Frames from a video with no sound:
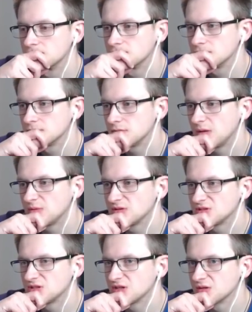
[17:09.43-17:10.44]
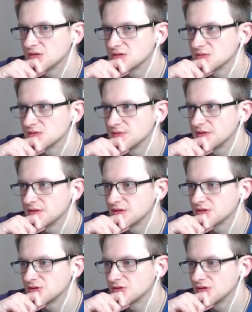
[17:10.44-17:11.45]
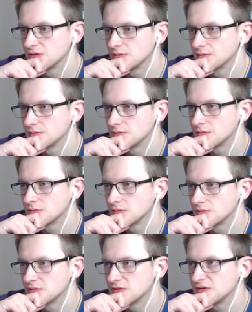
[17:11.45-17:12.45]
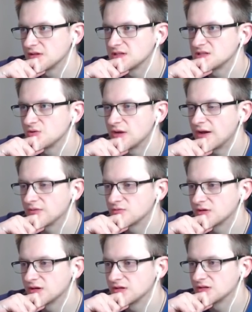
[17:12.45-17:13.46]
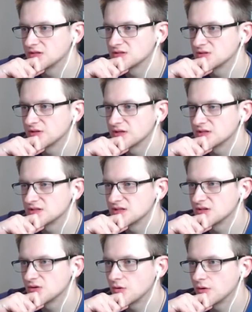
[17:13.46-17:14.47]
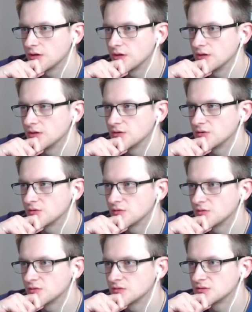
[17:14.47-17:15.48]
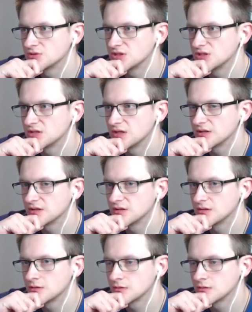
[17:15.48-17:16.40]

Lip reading: Maybe the Jade Claws was better actually. The thing is, you have to kill this so I can see coin into Jade Lightning.